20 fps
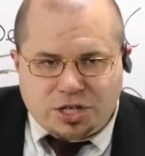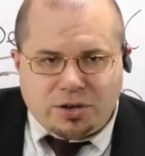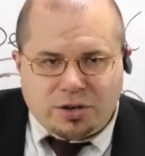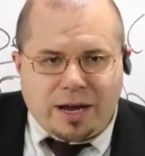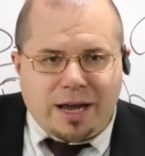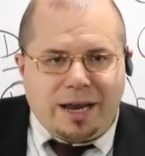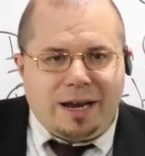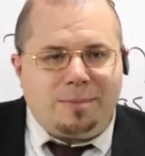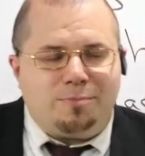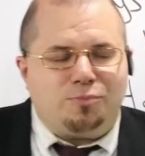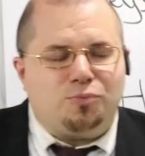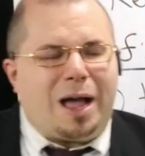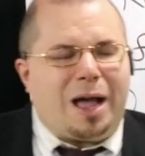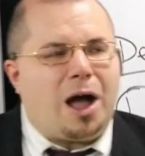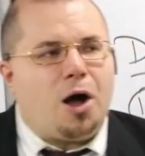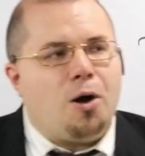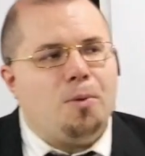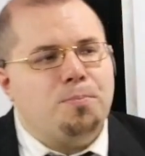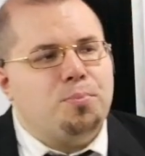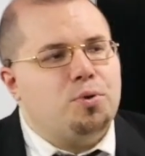and it
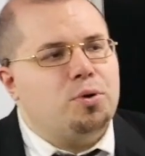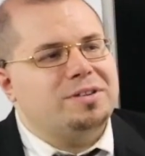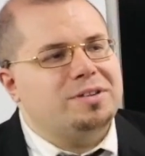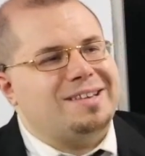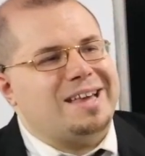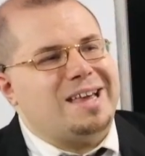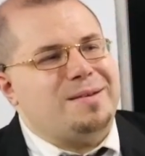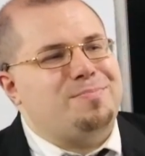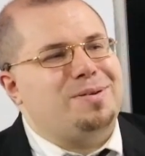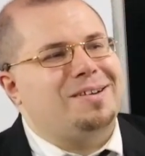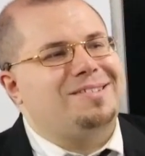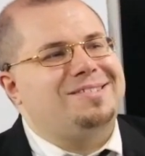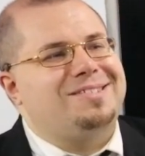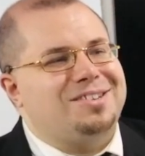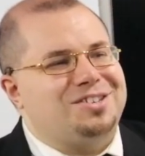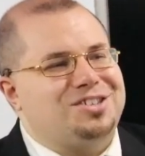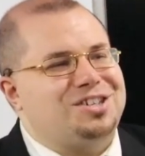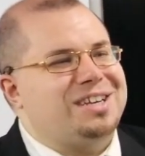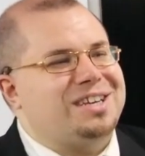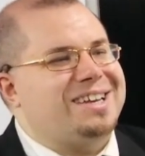outputs a
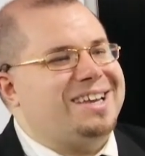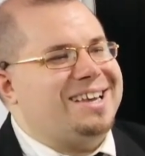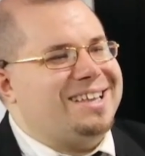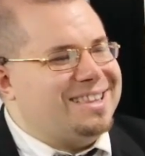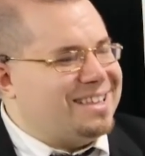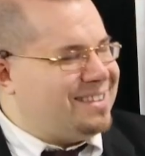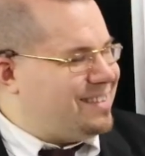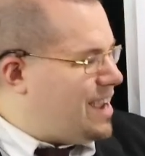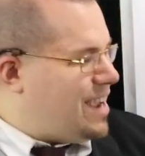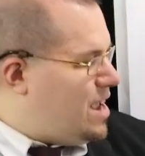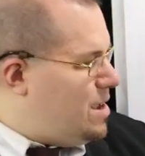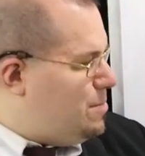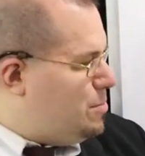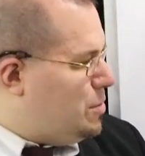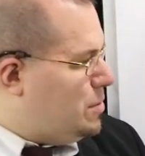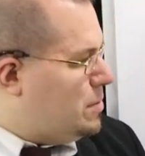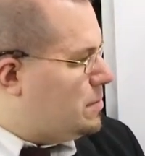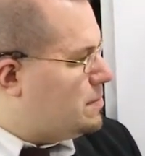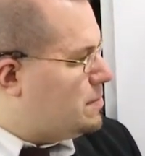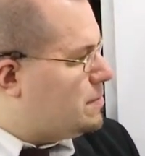position in the
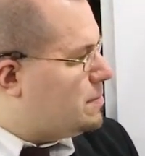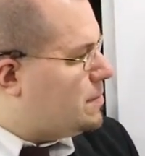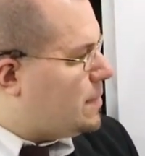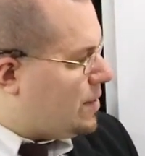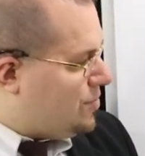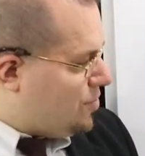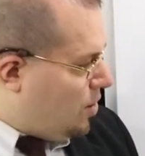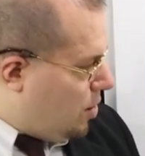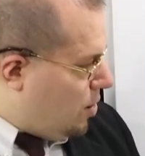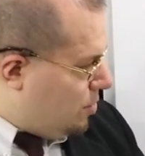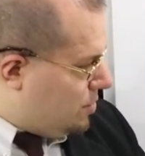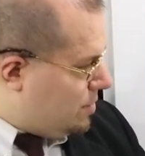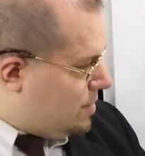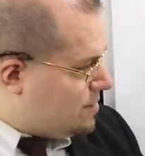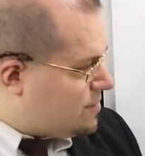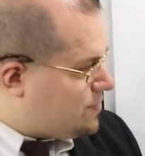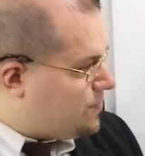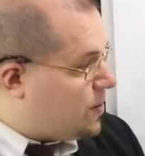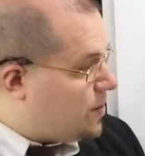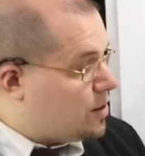table. That's all
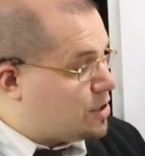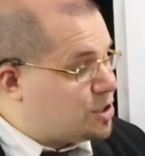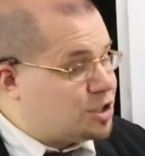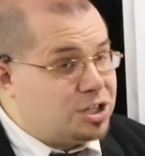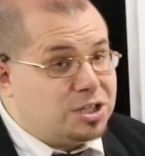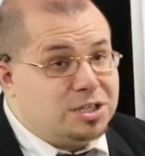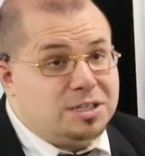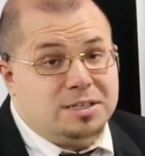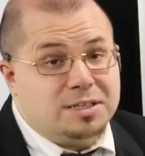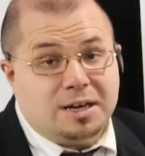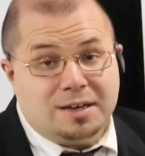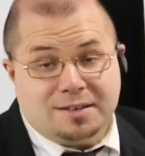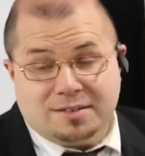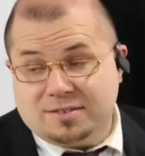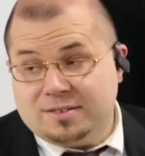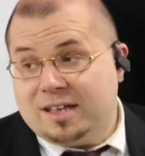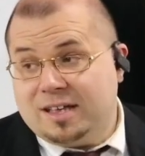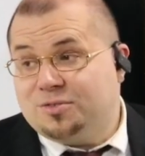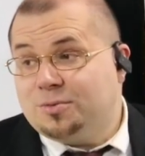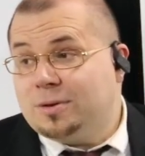this function does. So
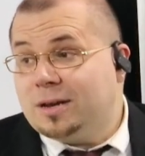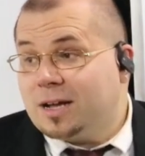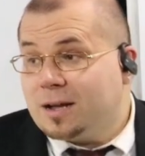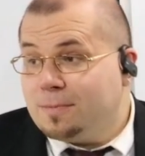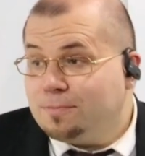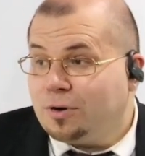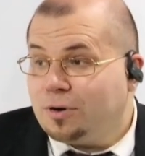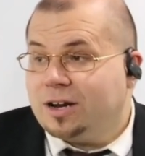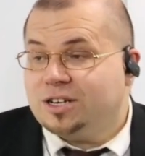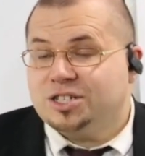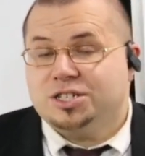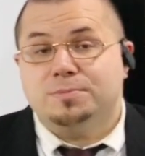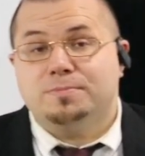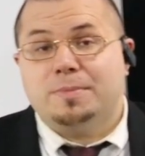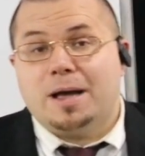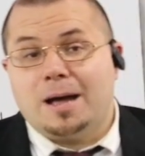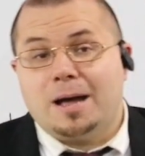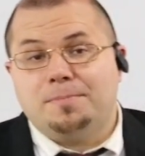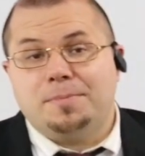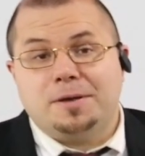that's what a compression
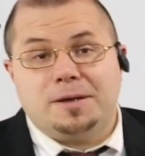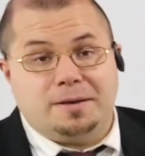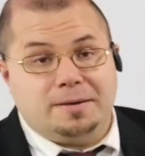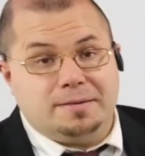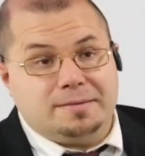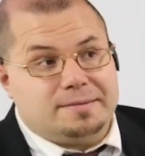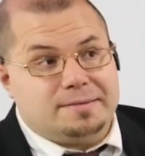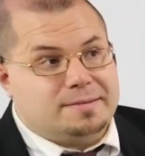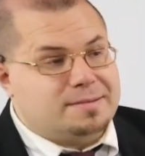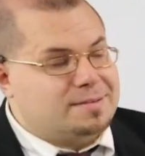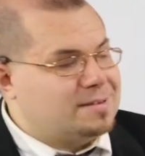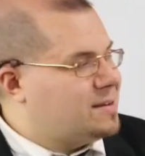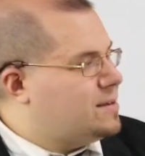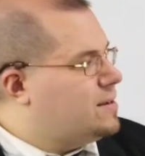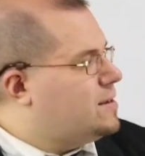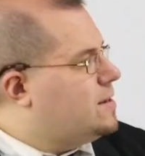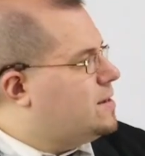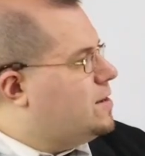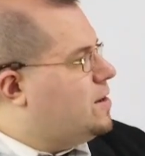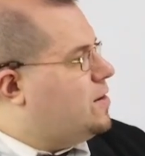map is.
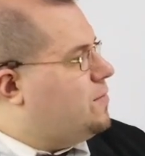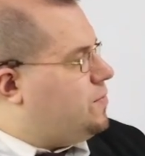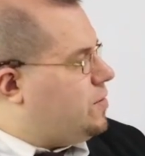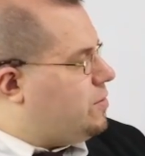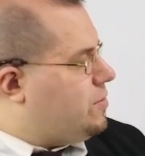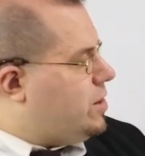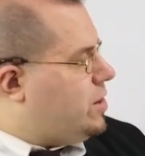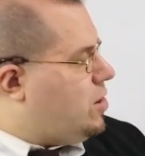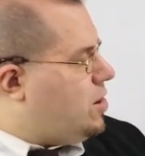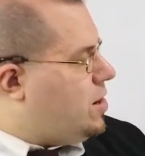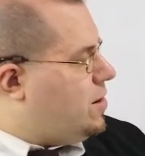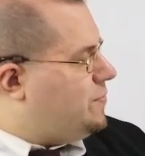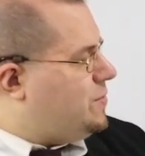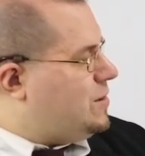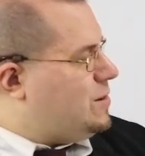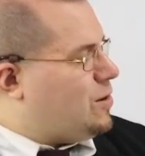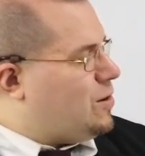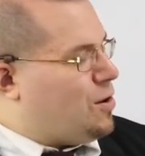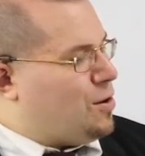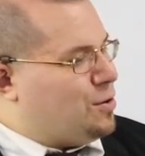Very
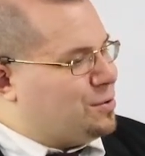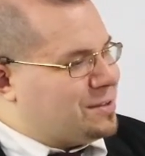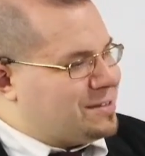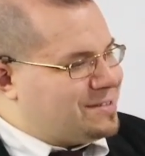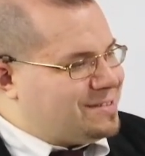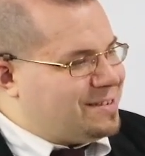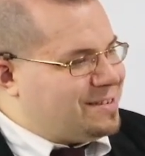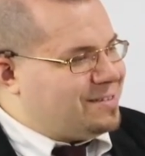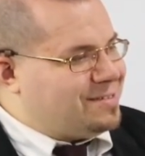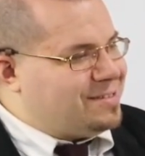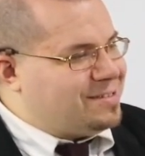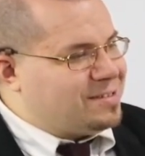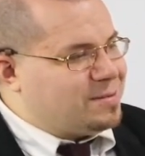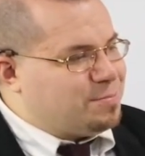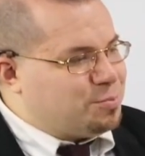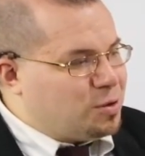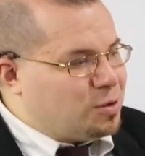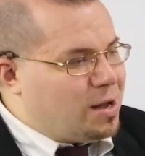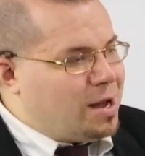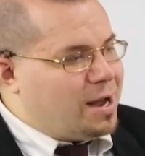often all this is
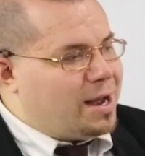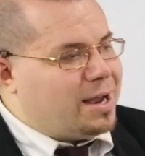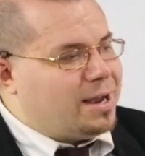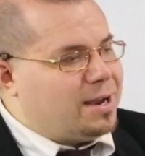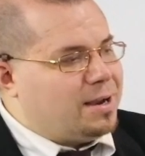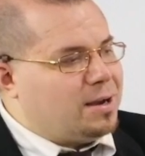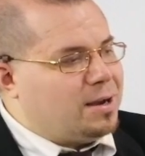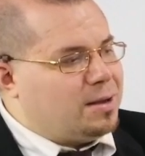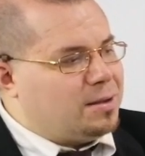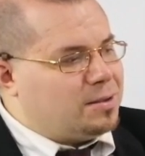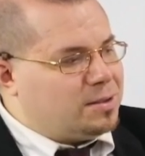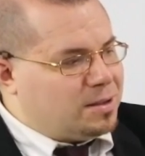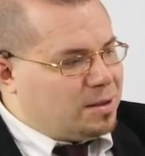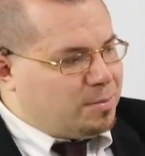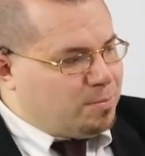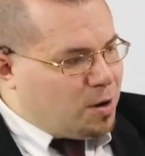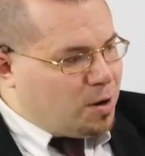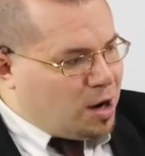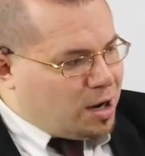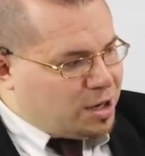applying the
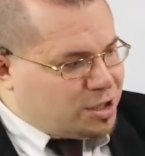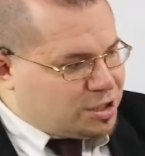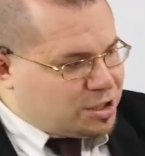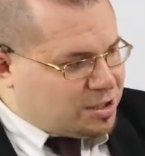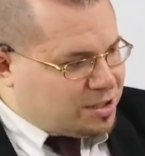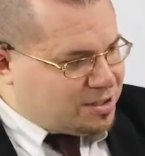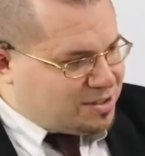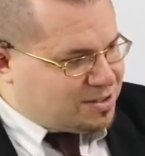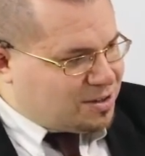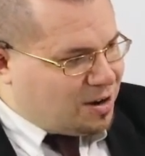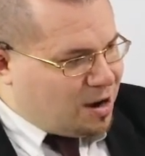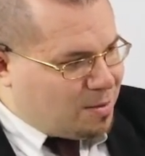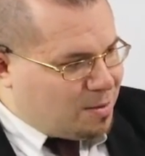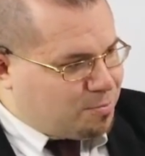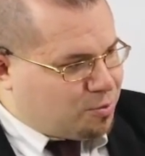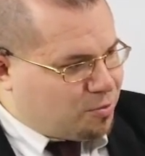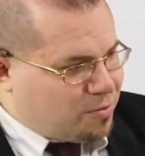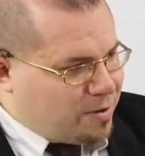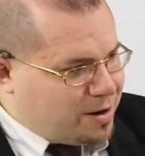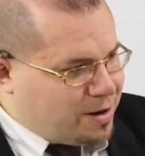modulus
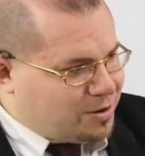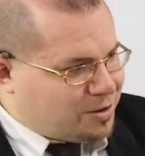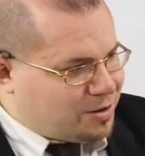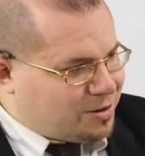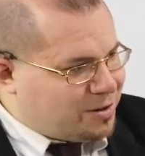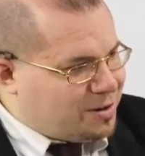operator,